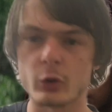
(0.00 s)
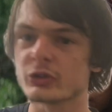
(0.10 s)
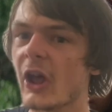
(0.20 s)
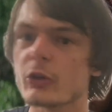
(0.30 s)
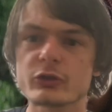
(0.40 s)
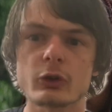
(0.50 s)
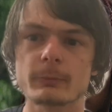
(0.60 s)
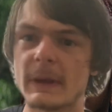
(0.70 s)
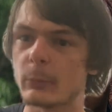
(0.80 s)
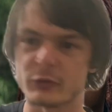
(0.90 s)
or tell certain
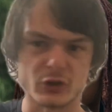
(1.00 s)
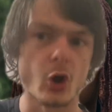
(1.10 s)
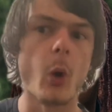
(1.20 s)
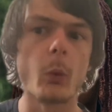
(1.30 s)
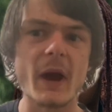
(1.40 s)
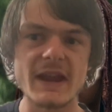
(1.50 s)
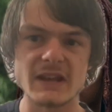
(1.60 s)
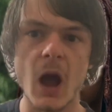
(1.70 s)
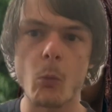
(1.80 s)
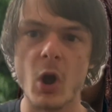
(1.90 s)
people to go away and
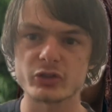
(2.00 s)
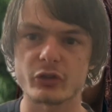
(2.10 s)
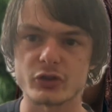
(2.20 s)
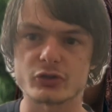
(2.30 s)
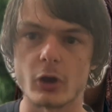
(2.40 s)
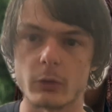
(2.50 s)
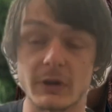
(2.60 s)
not watch the show.